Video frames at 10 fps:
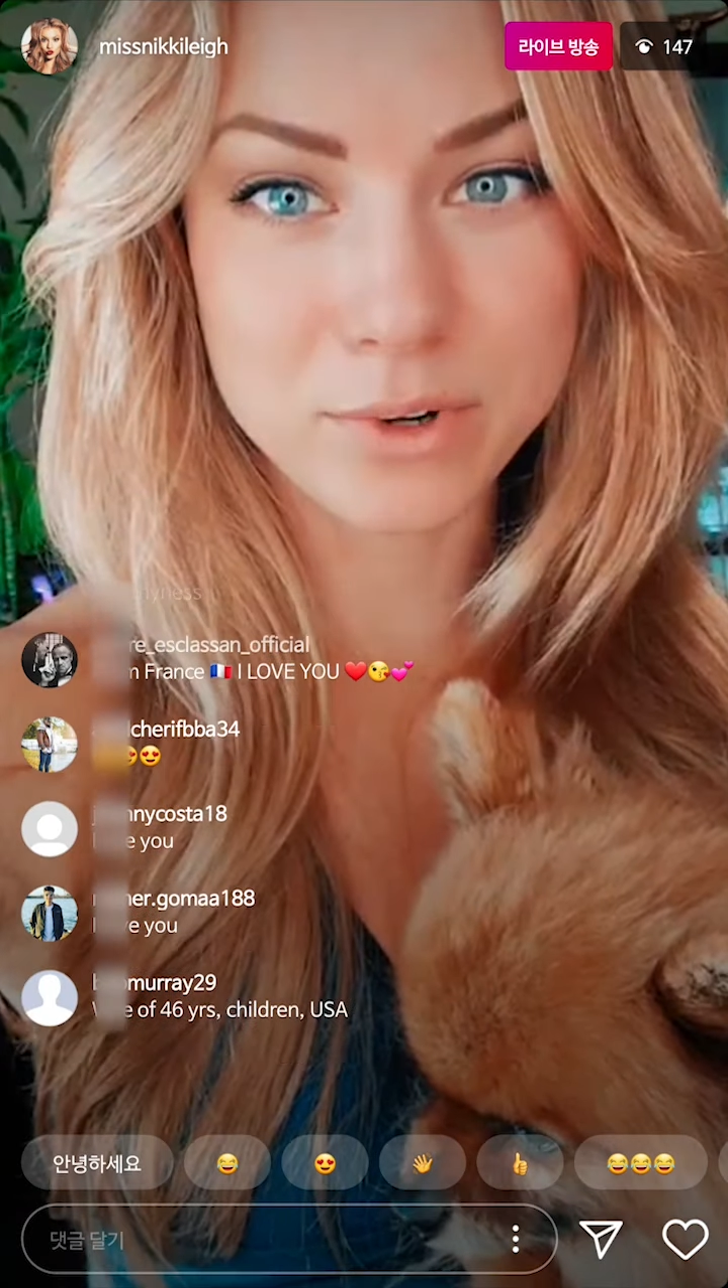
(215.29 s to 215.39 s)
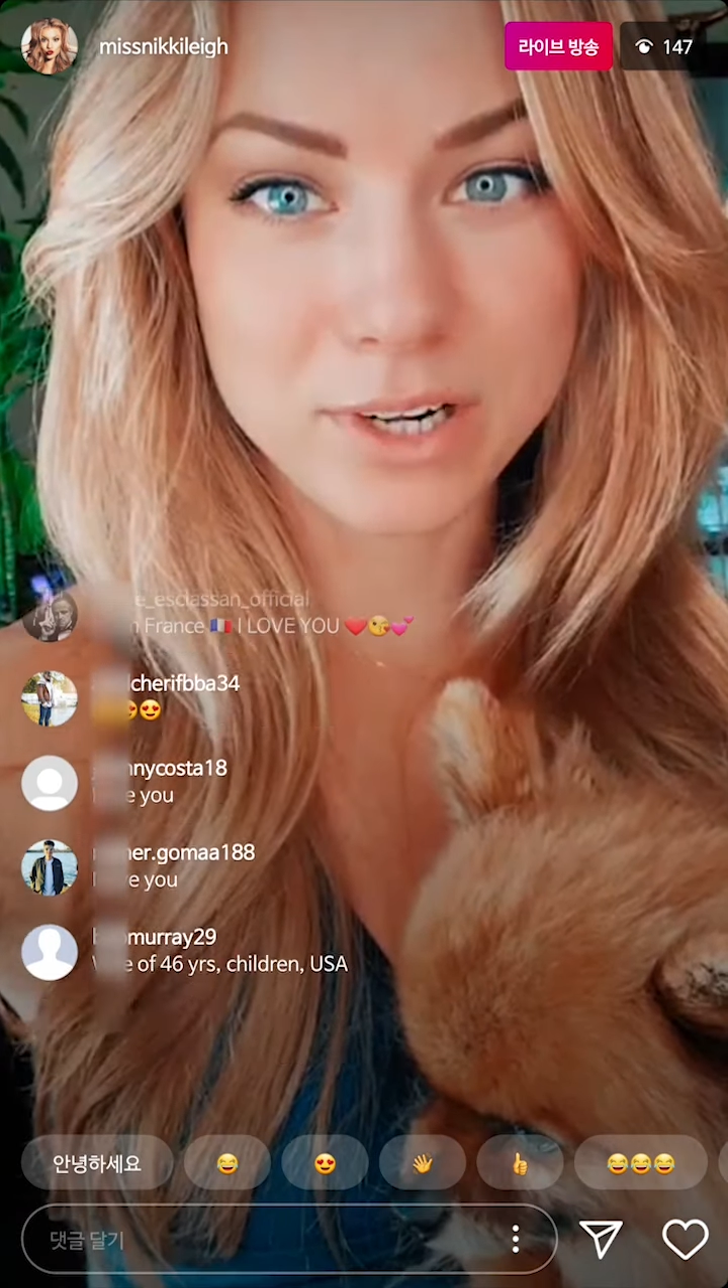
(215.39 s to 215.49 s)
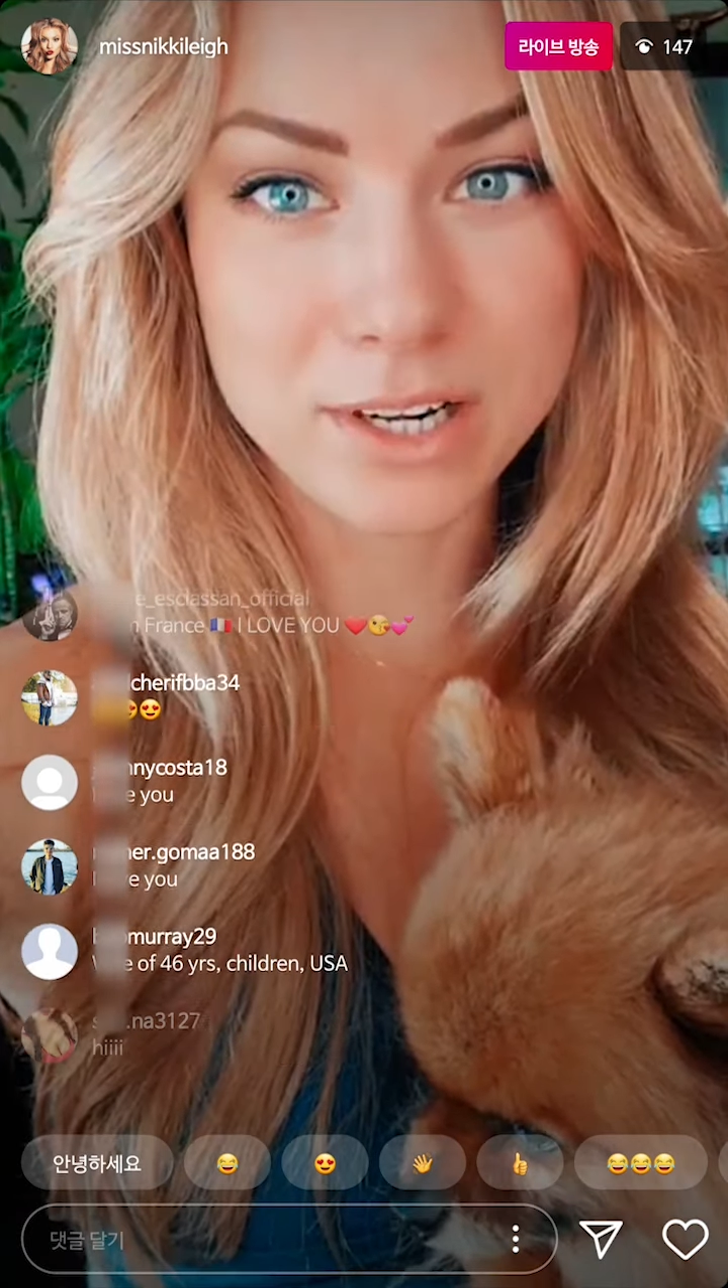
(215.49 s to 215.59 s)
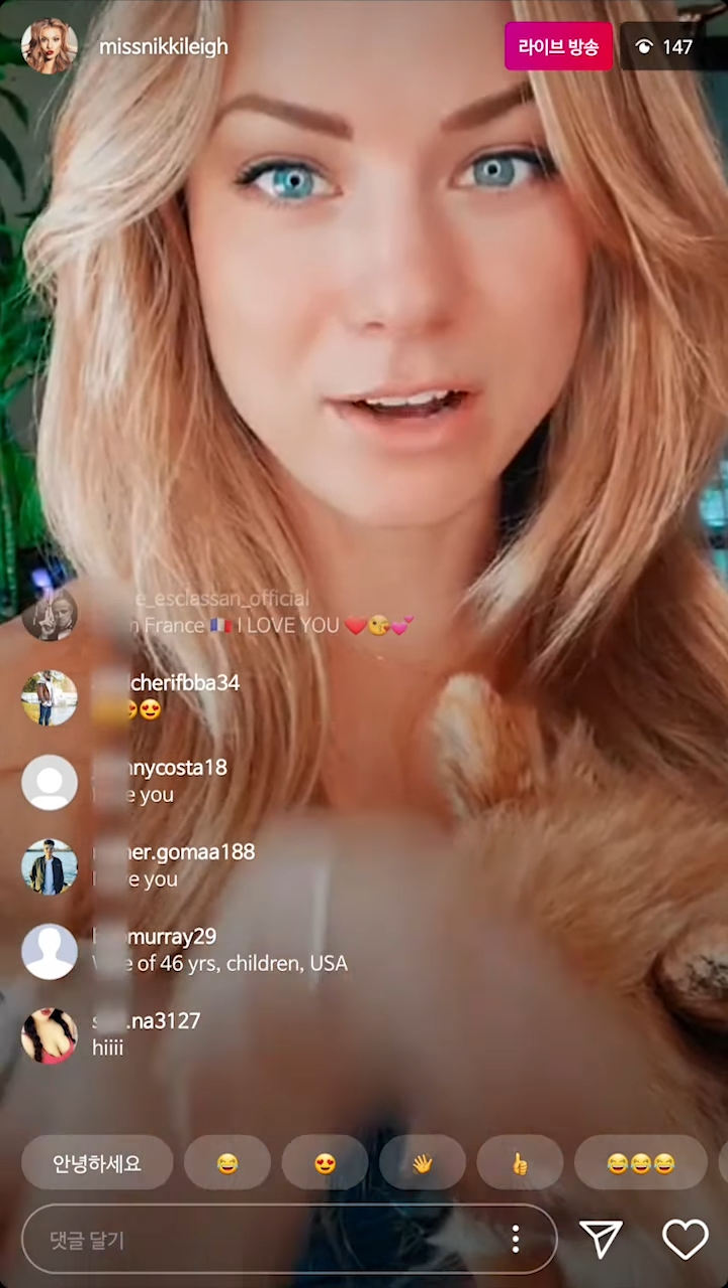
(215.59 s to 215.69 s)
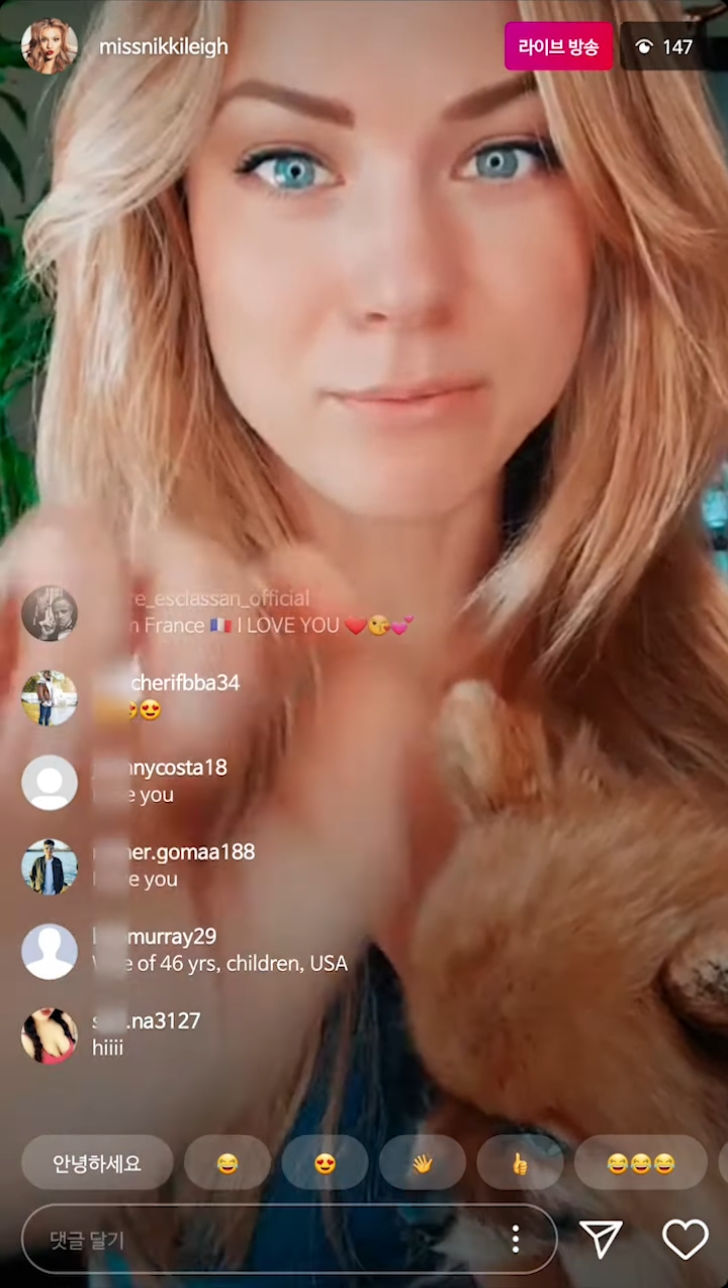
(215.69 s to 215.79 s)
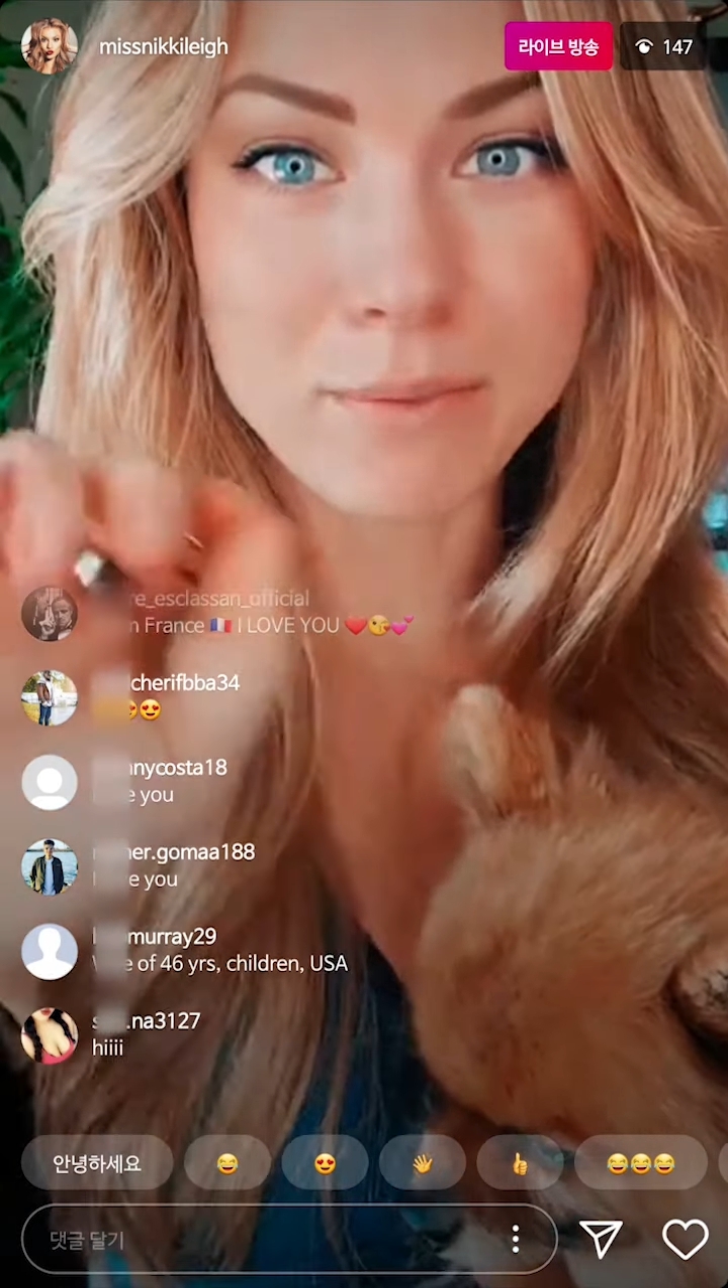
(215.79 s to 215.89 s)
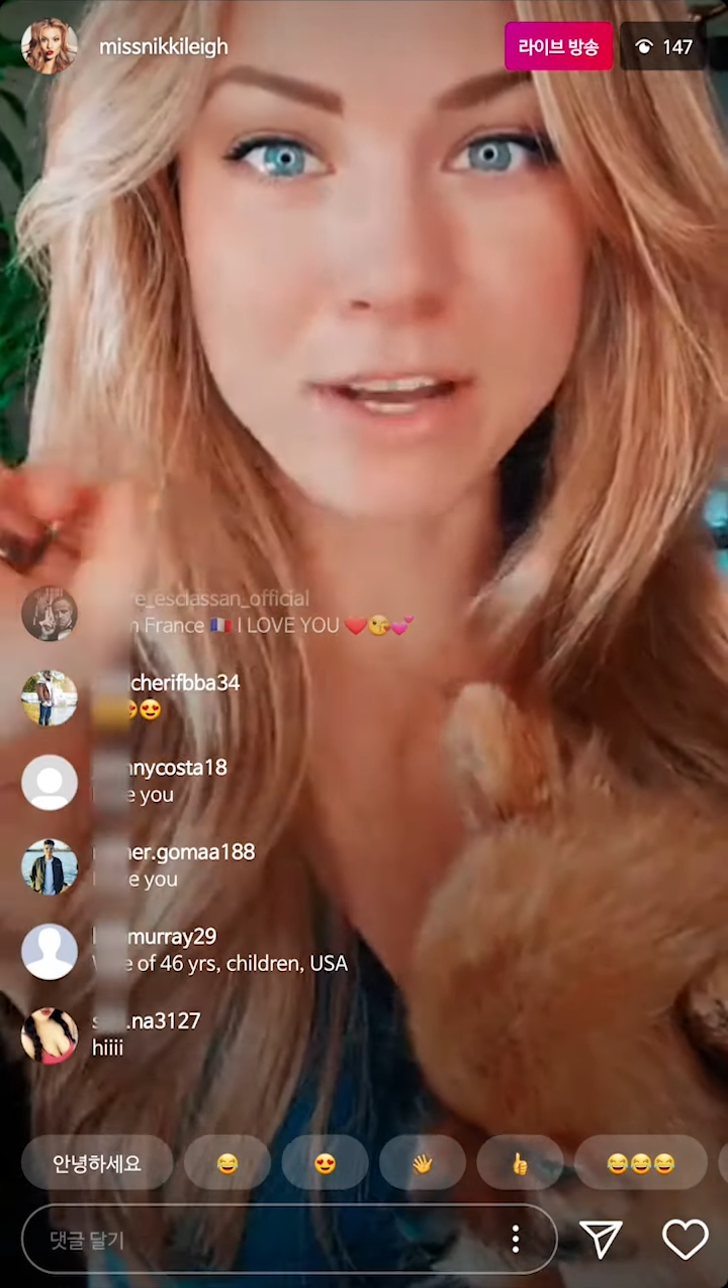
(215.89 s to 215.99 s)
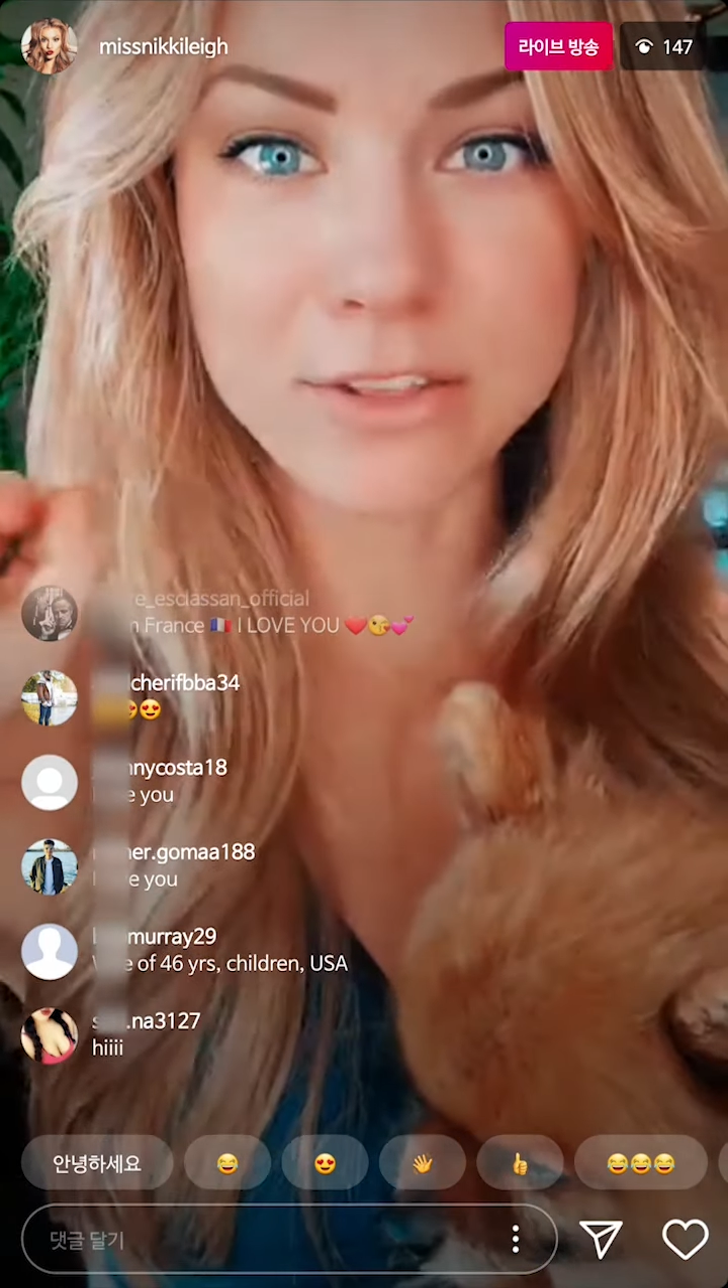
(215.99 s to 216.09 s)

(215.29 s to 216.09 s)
reading off my